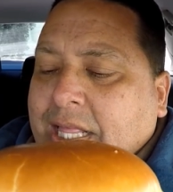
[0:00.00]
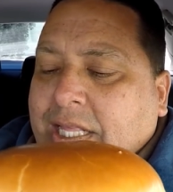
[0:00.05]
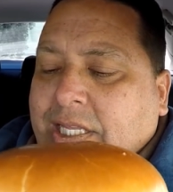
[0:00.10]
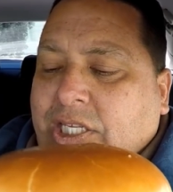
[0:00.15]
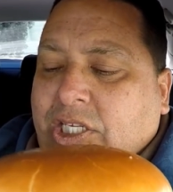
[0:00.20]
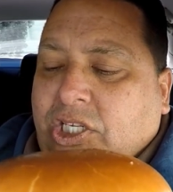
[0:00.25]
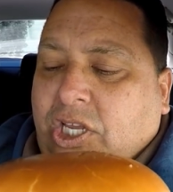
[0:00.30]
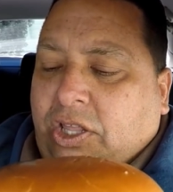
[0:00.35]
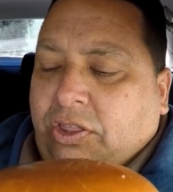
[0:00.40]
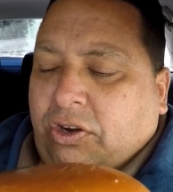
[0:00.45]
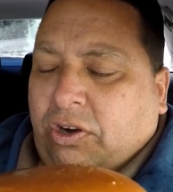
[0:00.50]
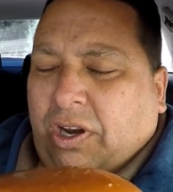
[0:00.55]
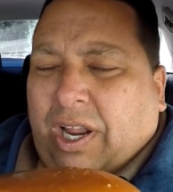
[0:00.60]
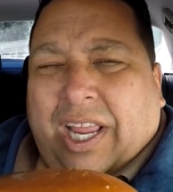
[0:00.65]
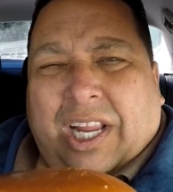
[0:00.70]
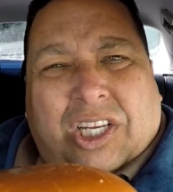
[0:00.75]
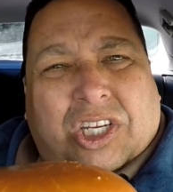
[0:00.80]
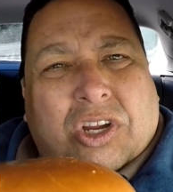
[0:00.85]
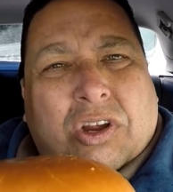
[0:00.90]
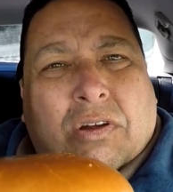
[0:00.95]
This is on their
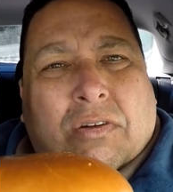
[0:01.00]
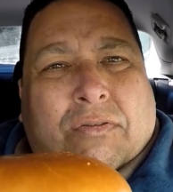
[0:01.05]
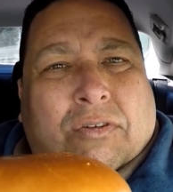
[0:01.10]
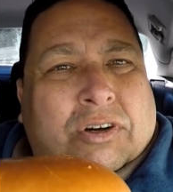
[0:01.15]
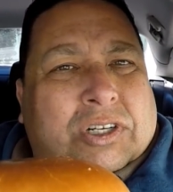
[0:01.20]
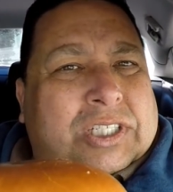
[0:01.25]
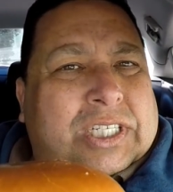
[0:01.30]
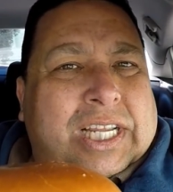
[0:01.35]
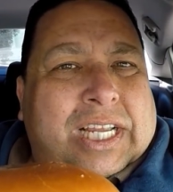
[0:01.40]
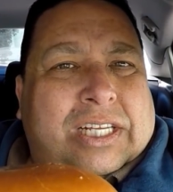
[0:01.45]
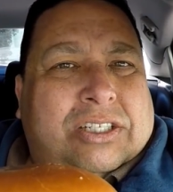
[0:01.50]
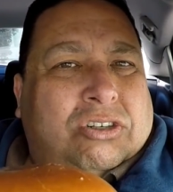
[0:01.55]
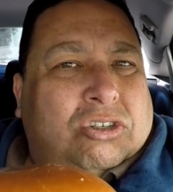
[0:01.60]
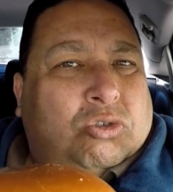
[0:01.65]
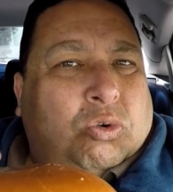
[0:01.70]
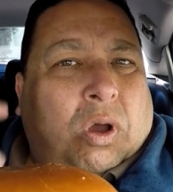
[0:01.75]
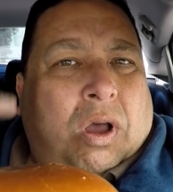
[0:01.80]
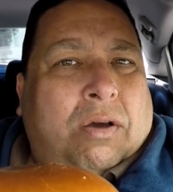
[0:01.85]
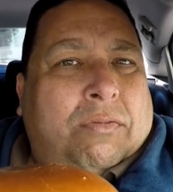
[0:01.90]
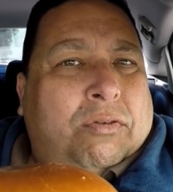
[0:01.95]
like 2 for $6 or
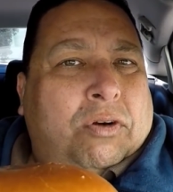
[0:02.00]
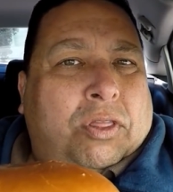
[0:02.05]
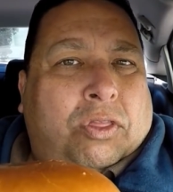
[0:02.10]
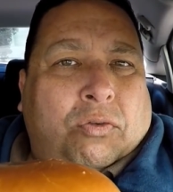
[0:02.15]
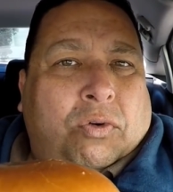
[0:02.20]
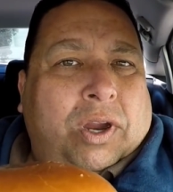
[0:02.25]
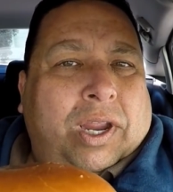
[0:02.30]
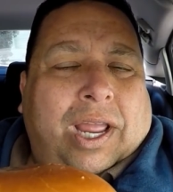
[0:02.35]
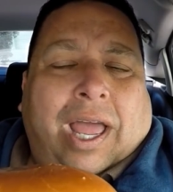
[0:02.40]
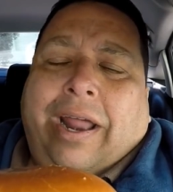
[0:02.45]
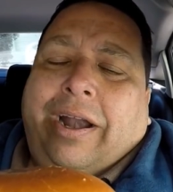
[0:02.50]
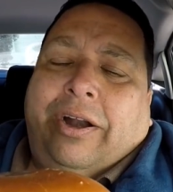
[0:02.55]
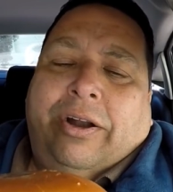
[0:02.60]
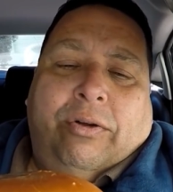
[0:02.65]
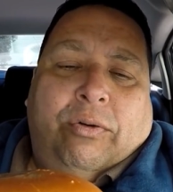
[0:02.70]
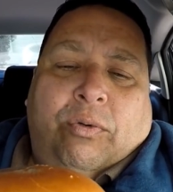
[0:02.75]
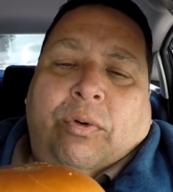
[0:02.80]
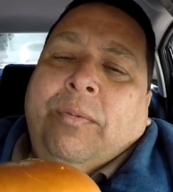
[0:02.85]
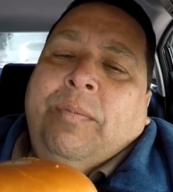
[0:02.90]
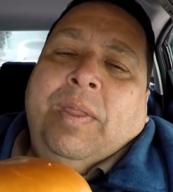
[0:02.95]
12 for $3, I don't
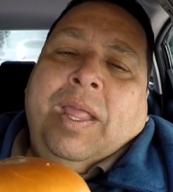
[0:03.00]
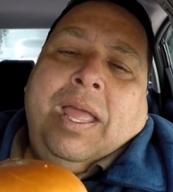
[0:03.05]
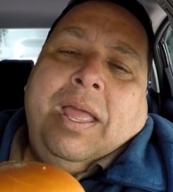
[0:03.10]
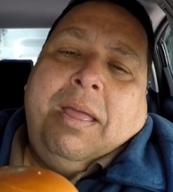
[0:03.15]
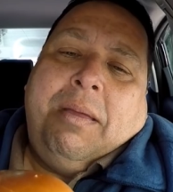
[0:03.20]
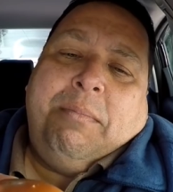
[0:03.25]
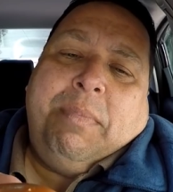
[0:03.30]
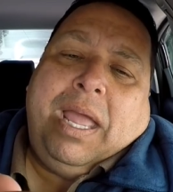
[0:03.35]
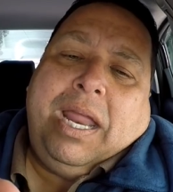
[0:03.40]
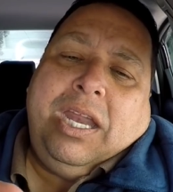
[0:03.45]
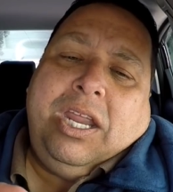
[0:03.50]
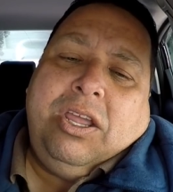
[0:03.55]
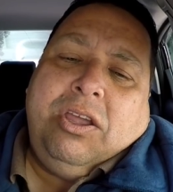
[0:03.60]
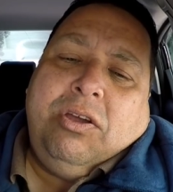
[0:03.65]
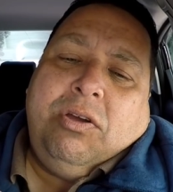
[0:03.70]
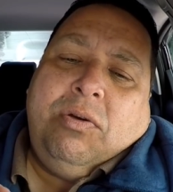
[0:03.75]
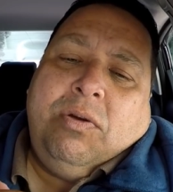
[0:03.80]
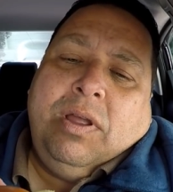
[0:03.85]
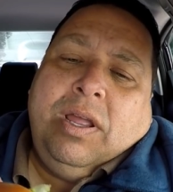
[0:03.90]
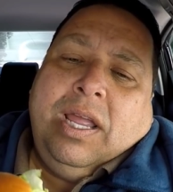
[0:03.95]
know,
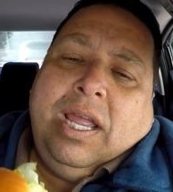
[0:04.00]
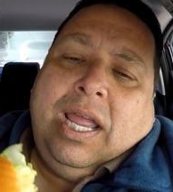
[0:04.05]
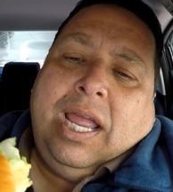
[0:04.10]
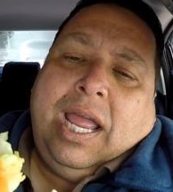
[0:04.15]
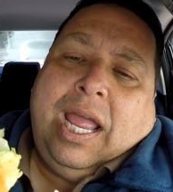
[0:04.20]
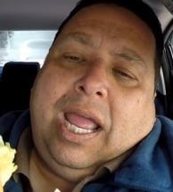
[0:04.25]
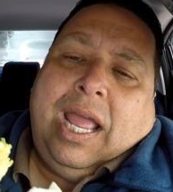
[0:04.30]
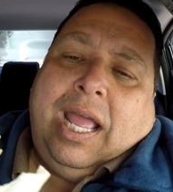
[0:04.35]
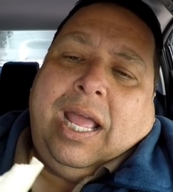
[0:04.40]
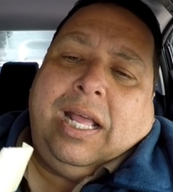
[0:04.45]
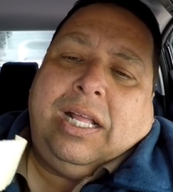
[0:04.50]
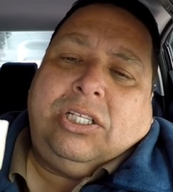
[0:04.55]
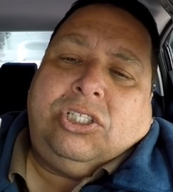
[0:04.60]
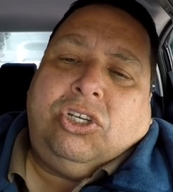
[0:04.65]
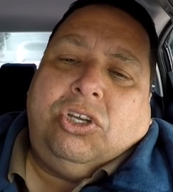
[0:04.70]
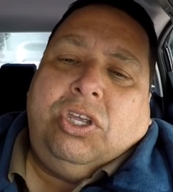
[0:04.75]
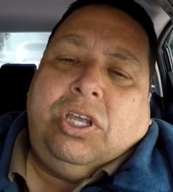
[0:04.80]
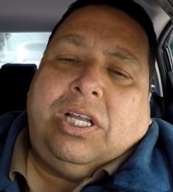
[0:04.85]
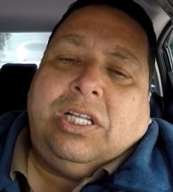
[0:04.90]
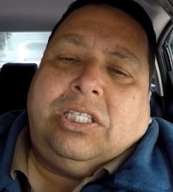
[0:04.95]
menu. And
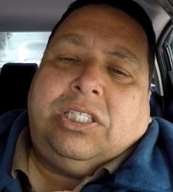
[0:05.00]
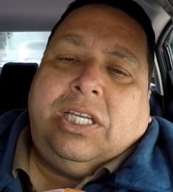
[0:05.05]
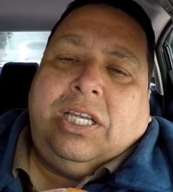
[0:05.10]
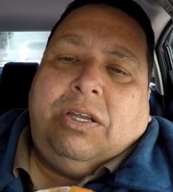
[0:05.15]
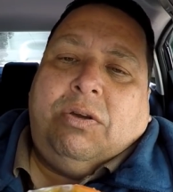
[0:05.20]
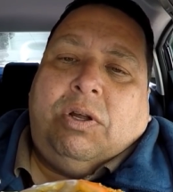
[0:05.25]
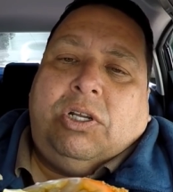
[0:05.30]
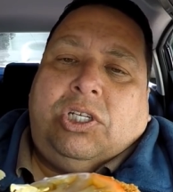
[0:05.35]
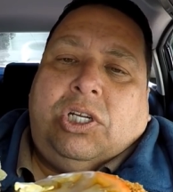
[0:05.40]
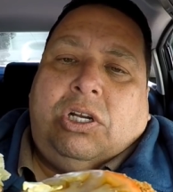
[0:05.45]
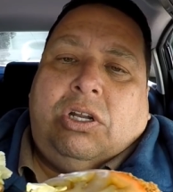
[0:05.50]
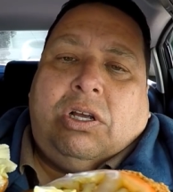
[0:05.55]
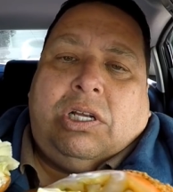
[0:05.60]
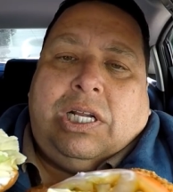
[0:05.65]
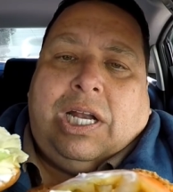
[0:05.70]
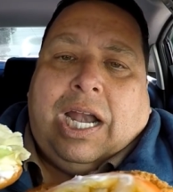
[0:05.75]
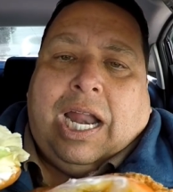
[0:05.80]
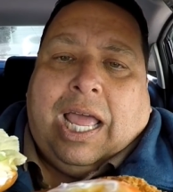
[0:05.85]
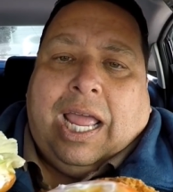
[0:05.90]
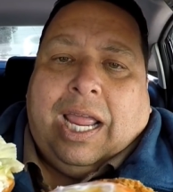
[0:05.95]
so you can see what she
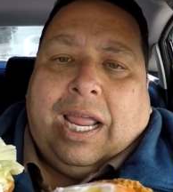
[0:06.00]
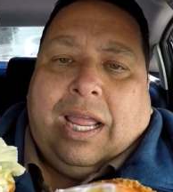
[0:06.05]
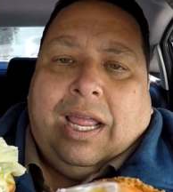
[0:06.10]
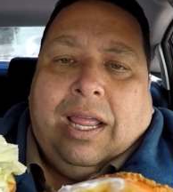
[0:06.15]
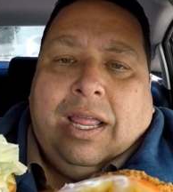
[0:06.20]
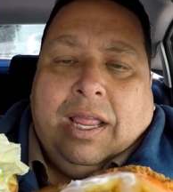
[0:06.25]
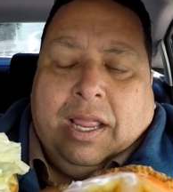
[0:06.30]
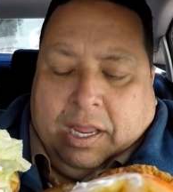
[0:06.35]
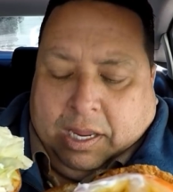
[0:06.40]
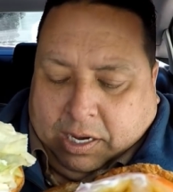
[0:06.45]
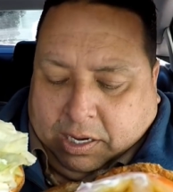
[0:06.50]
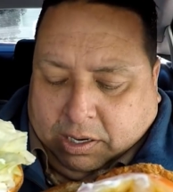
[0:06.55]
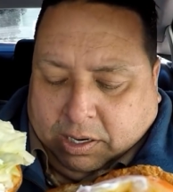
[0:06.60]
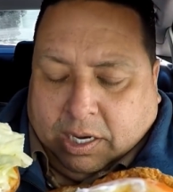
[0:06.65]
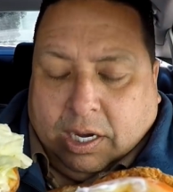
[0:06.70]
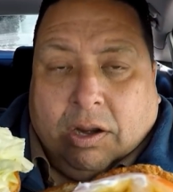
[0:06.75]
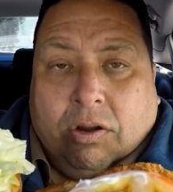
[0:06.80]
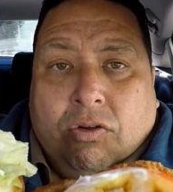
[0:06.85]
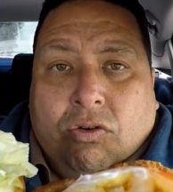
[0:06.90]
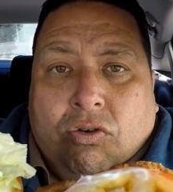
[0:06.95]
looks like.
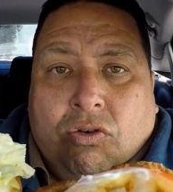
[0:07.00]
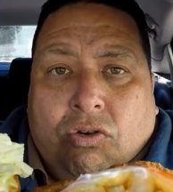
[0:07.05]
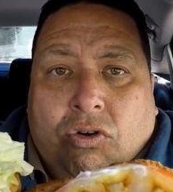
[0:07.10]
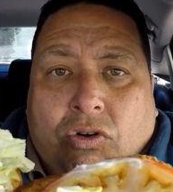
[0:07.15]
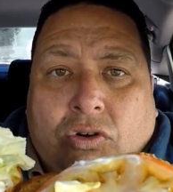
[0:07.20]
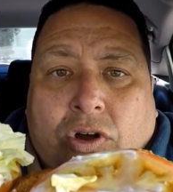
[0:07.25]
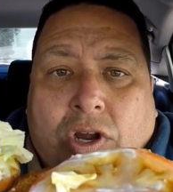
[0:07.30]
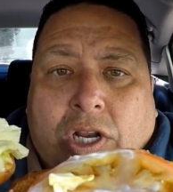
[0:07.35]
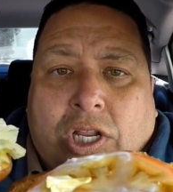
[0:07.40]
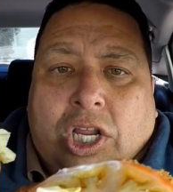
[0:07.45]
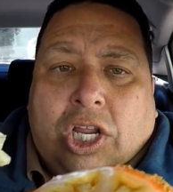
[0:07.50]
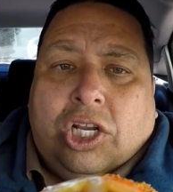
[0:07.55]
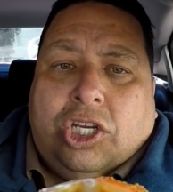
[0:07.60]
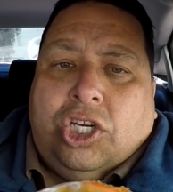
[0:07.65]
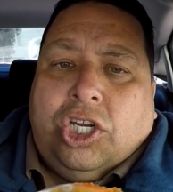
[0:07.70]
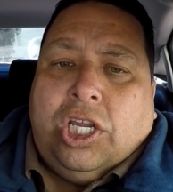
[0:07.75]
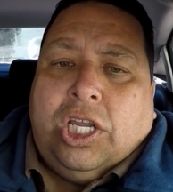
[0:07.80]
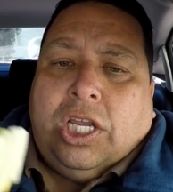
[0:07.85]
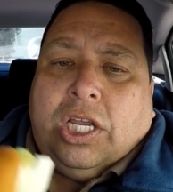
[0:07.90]
Look at the